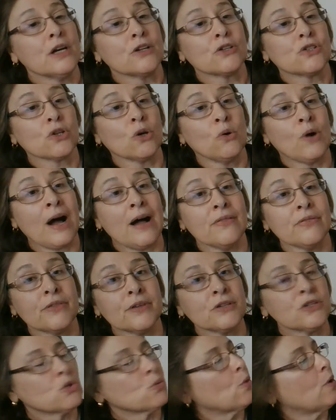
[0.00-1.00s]
So on
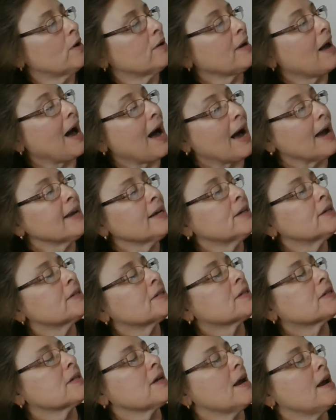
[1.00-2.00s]
this one, I
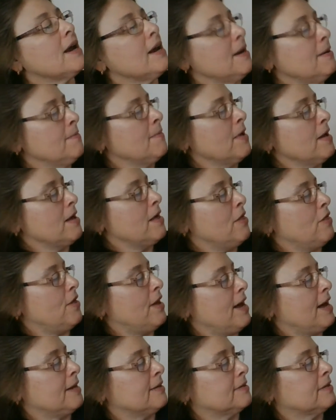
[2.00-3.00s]
could say
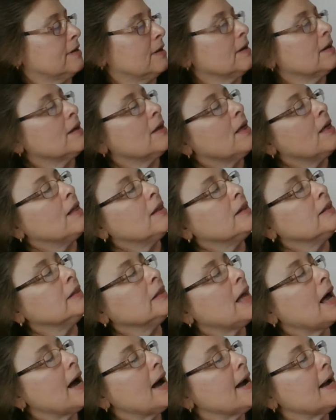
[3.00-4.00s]
that
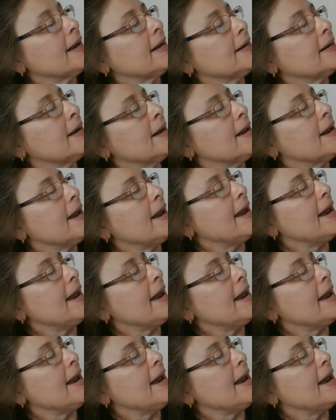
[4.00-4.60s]
line